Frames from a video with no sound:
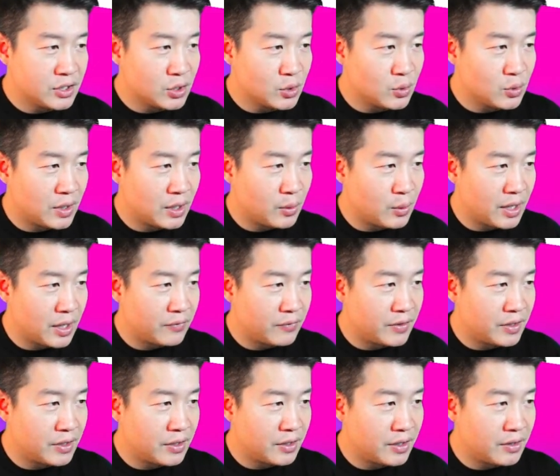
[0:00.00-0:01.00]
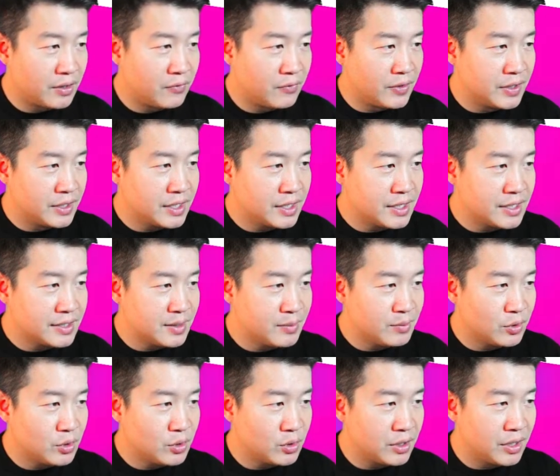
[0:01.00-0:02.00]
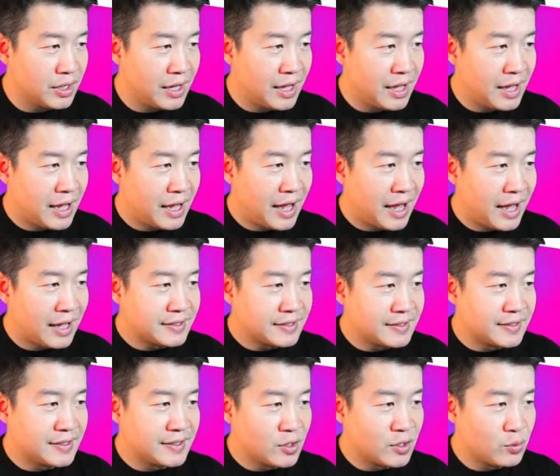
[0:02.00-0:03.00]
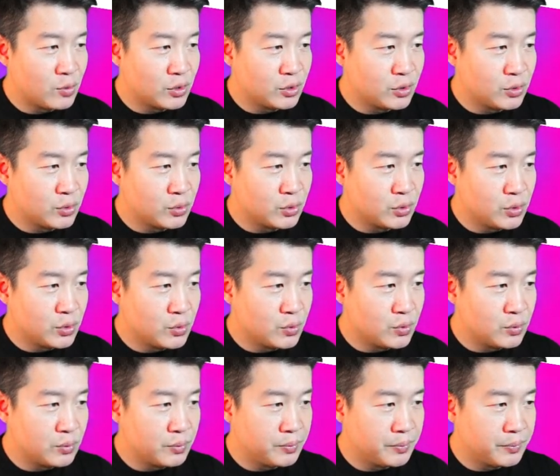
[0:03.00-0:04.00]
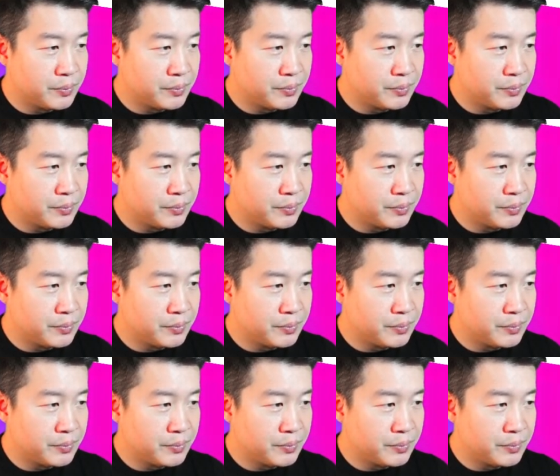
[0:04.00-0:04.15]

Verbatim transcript: So I will have a vertical asymptote x is equal to 2.